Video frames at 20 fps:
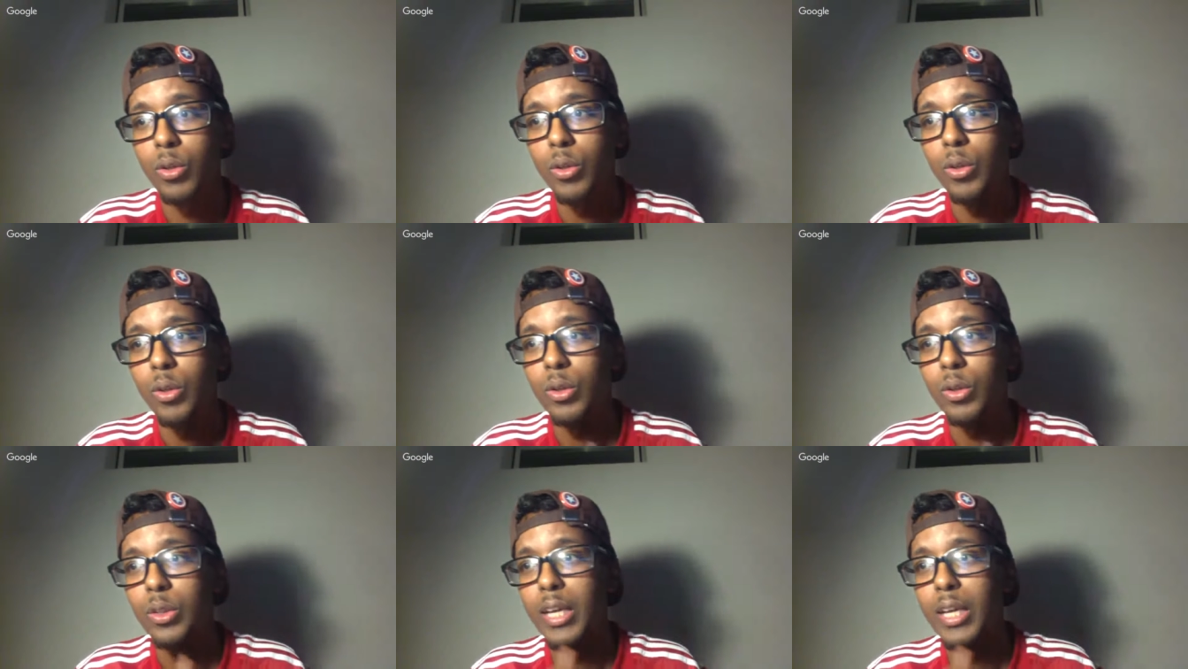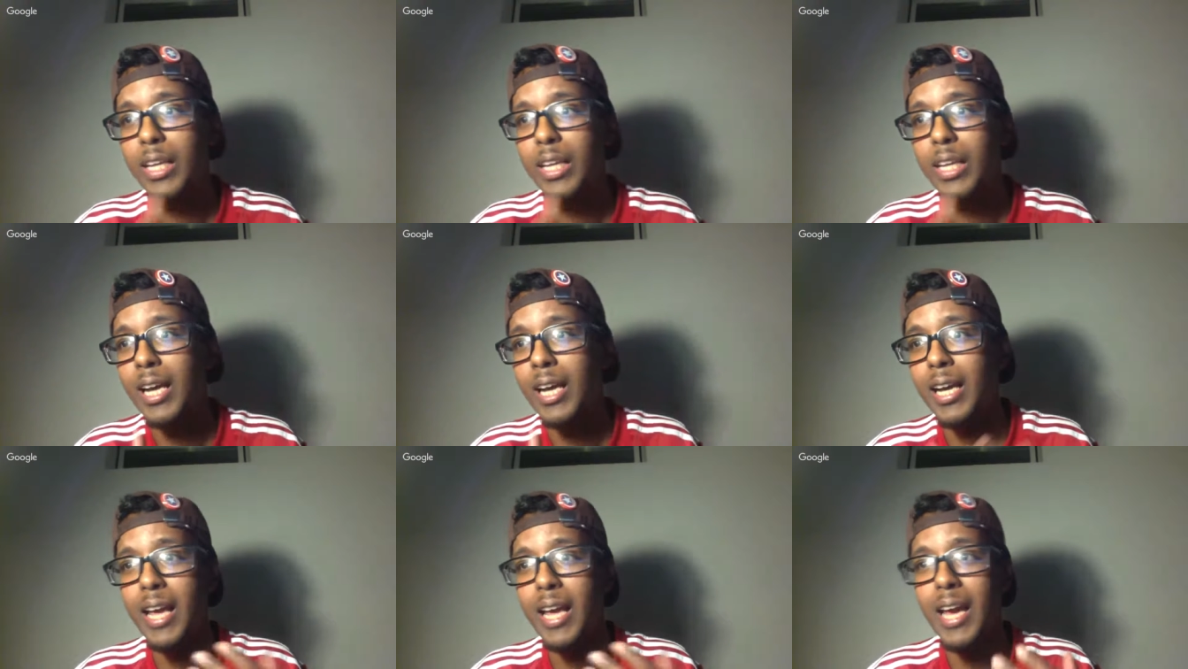they kind
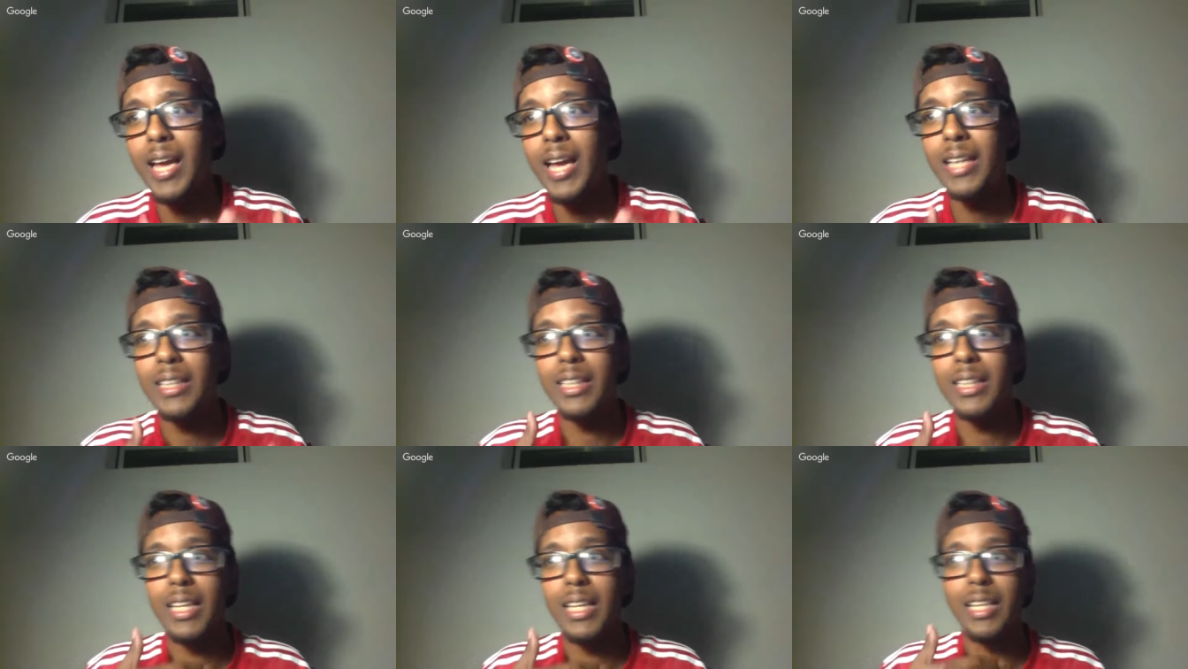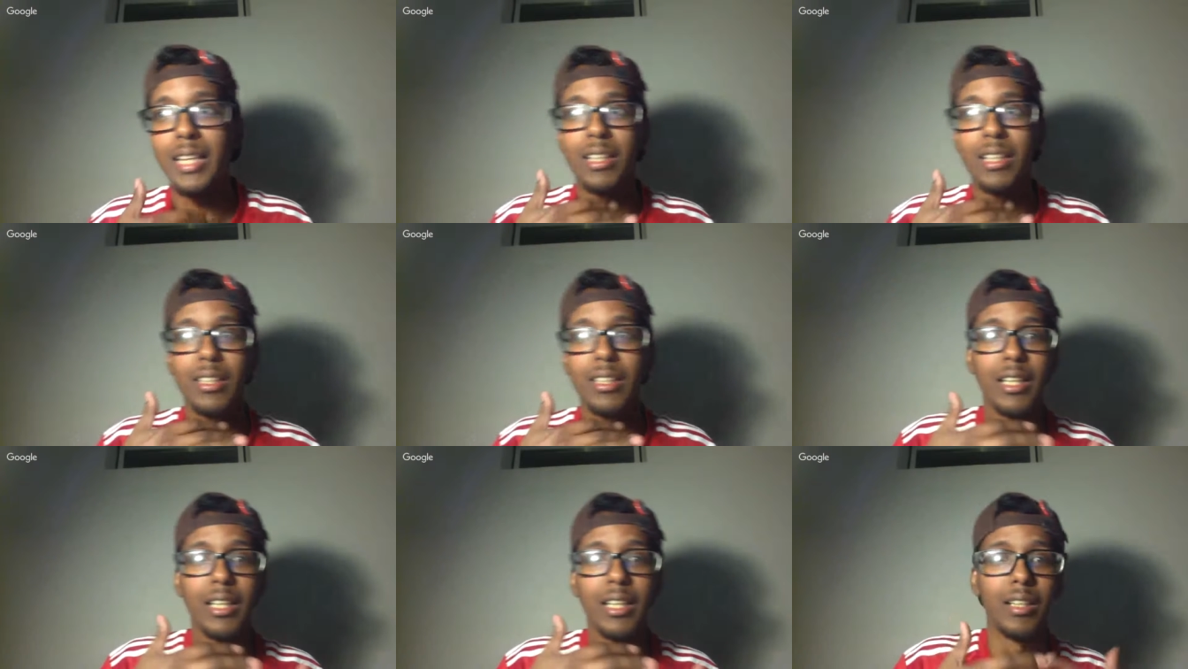of had like a like
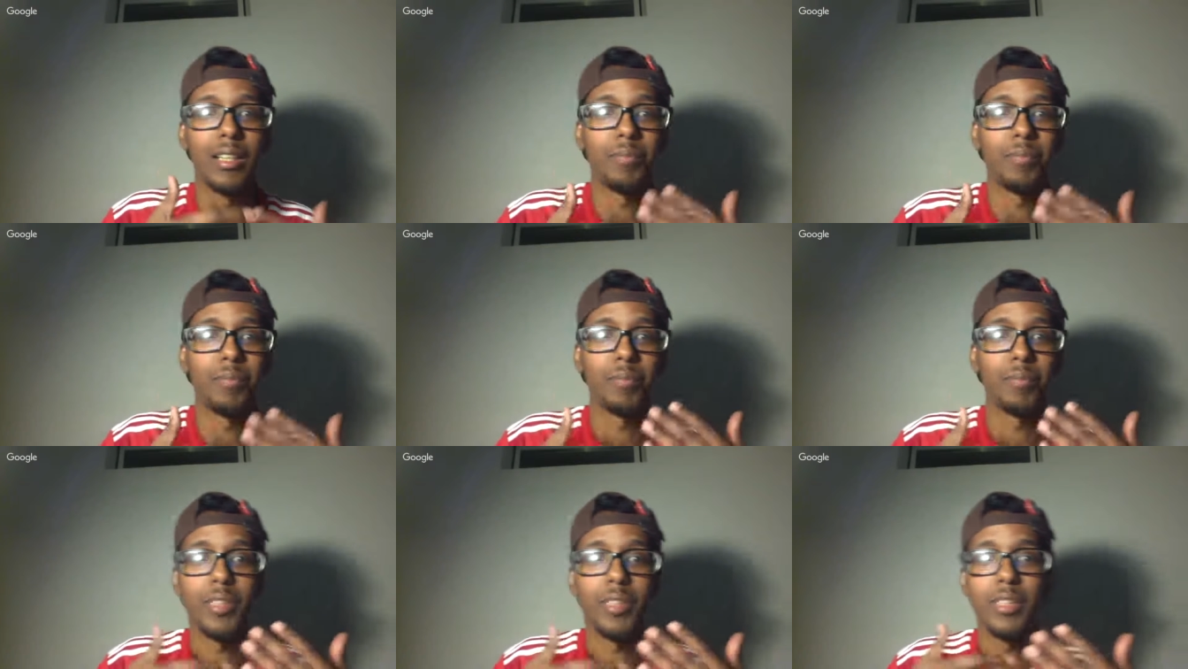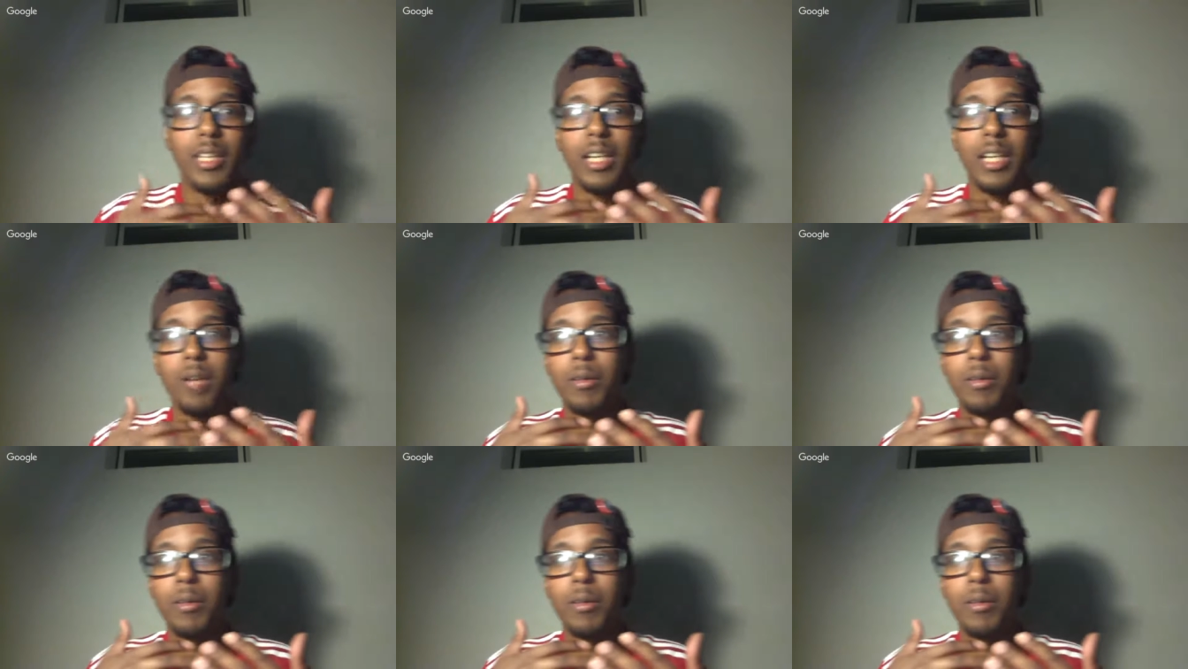a like a